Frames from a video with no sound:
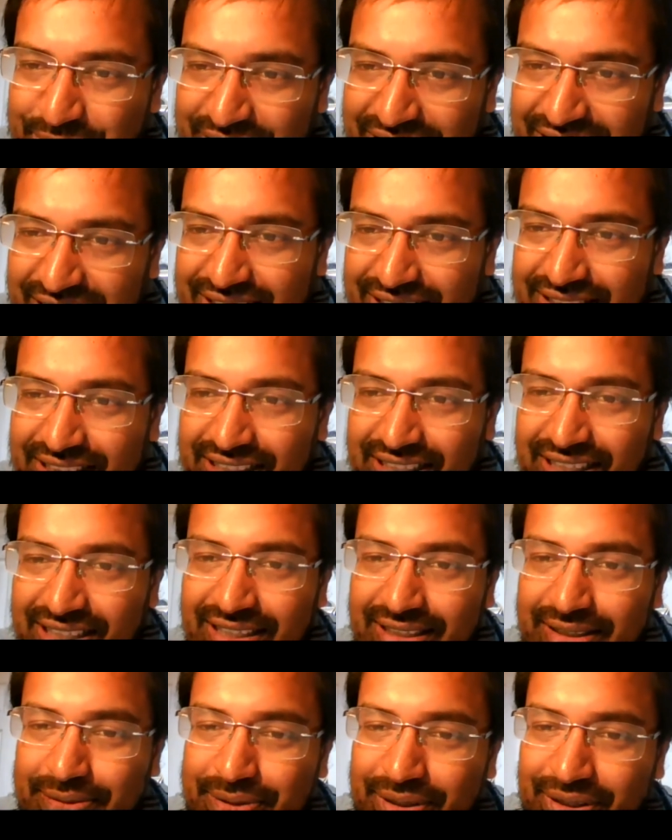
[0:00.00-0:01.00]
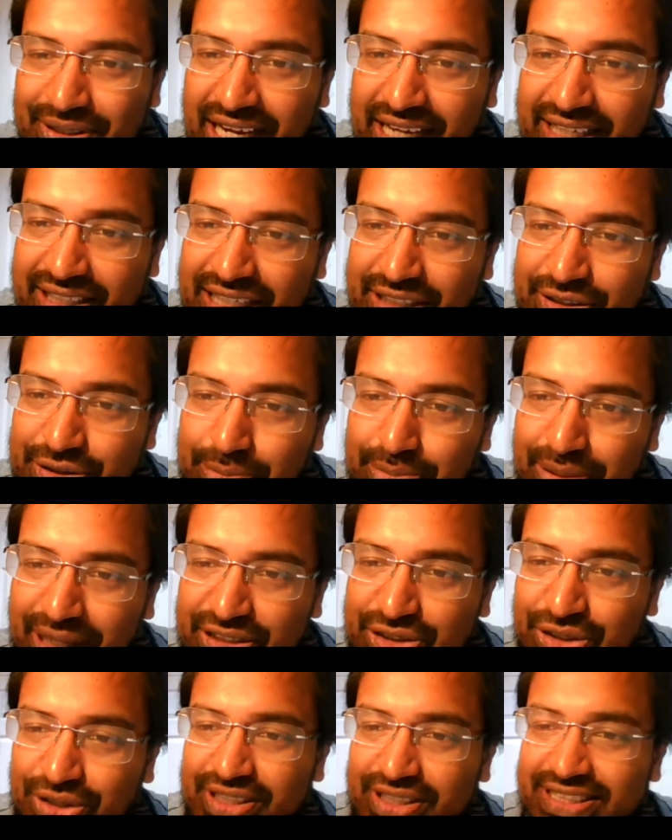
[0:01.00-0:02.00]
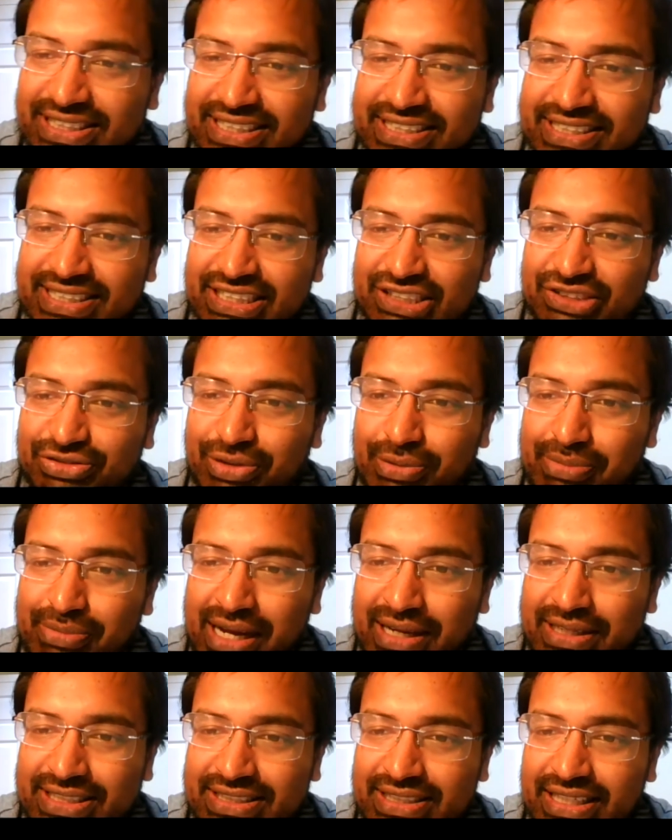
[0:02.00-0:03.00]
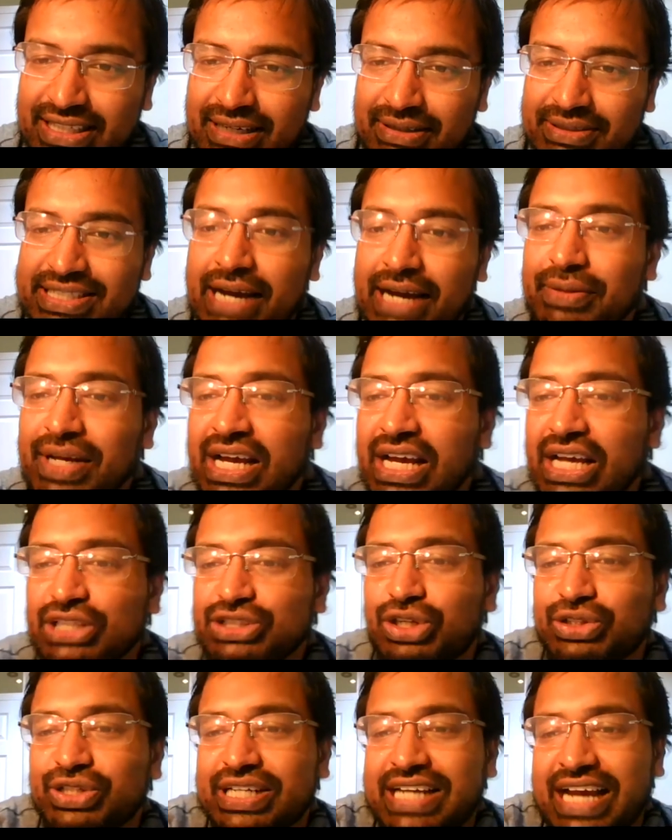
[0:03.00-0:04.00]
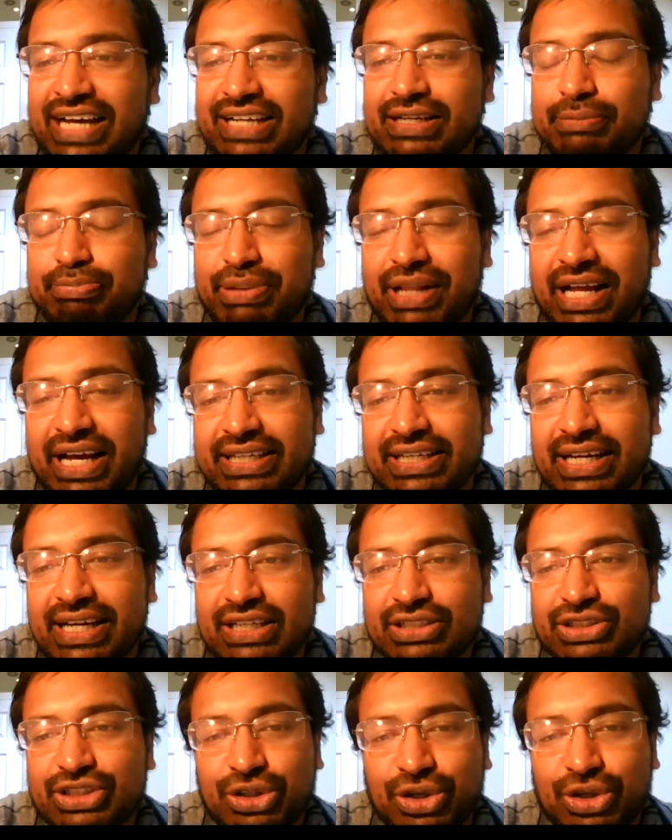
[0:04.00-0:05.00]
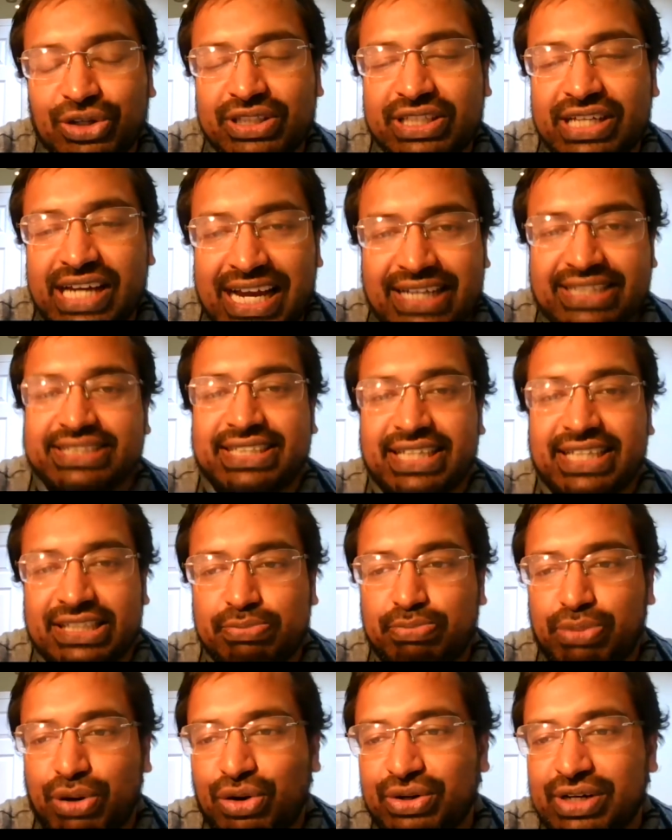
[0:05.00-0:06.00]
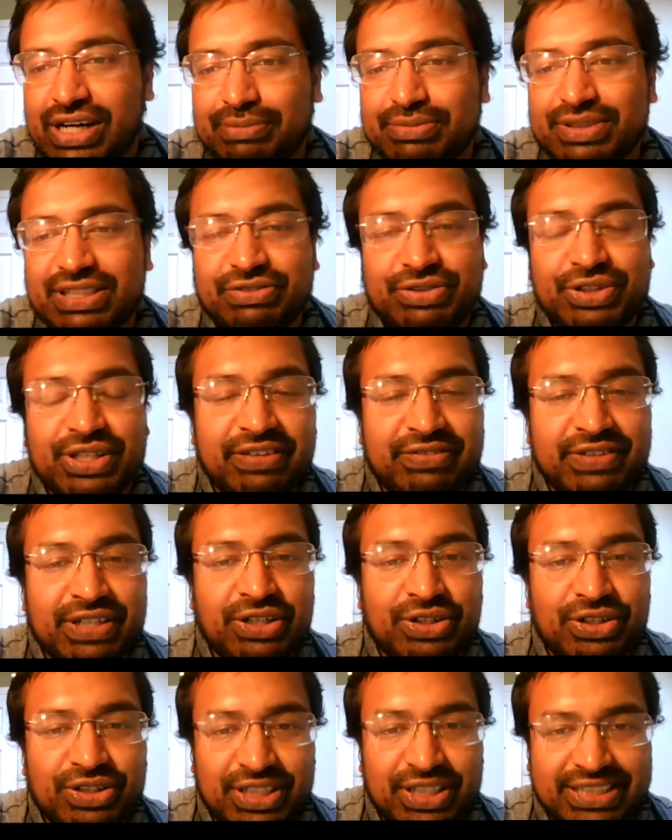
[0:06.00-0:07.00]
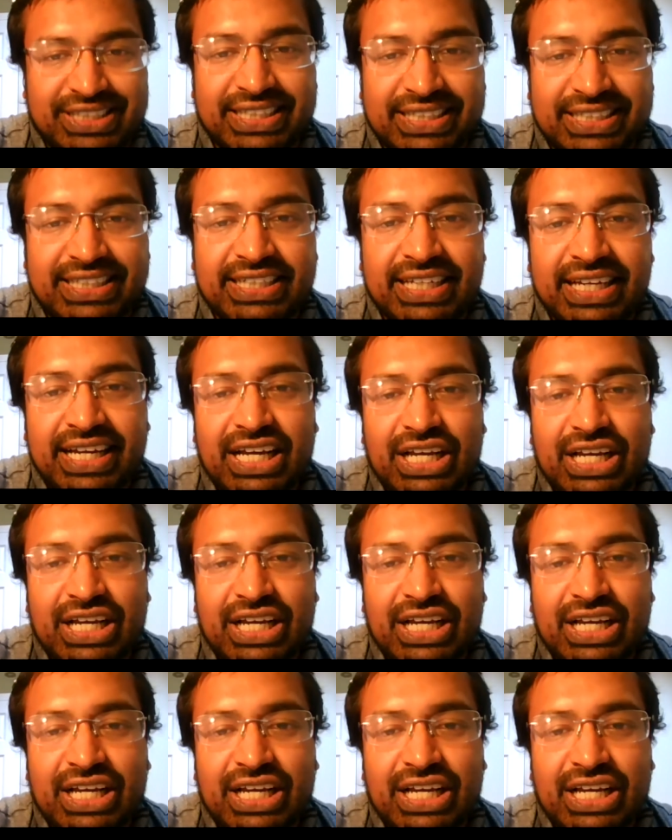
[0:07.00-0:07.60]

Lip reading: Can you apply to other cities for master? Yeah, so you can apply to other access programs if you live in another city.